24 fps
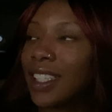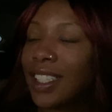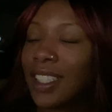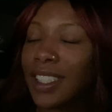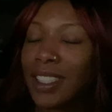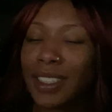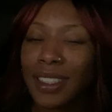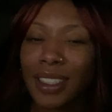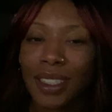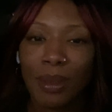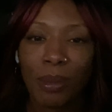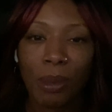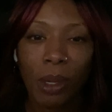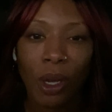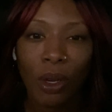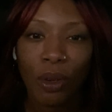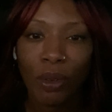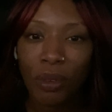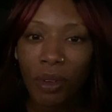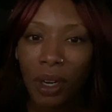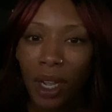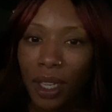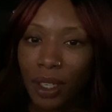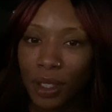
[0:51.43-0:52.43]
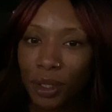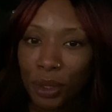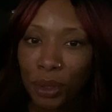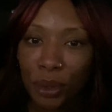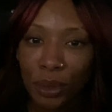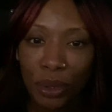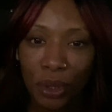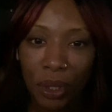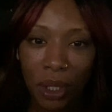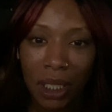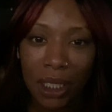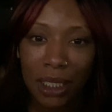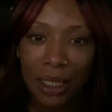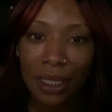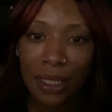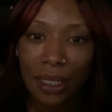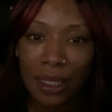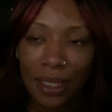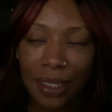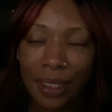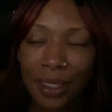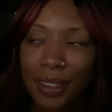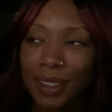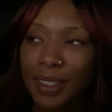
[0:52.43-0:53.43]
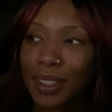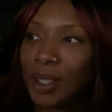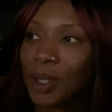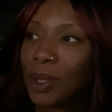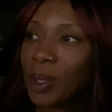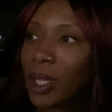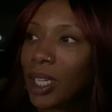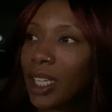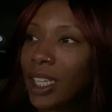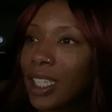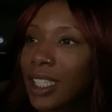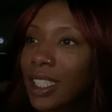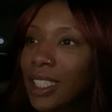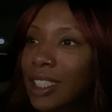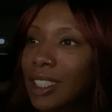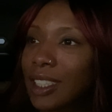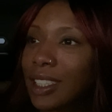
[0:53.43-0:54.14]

is about radical grace. Okay,